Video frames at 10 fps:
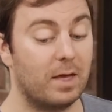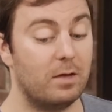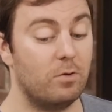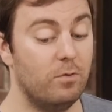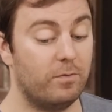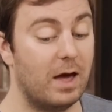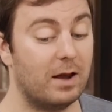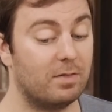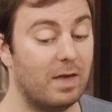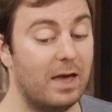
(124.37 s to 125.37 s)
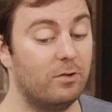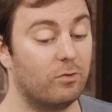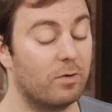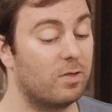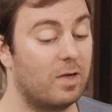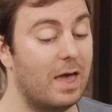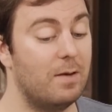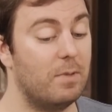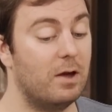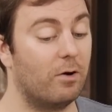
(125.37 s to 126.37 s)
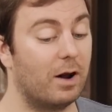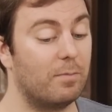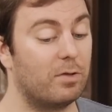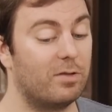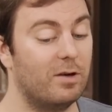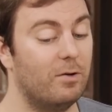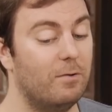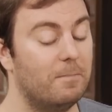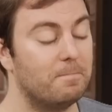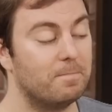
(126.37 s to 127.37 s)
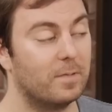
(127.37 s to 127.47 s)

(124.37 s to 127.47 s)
You've got a dangerous game here, and I'm still,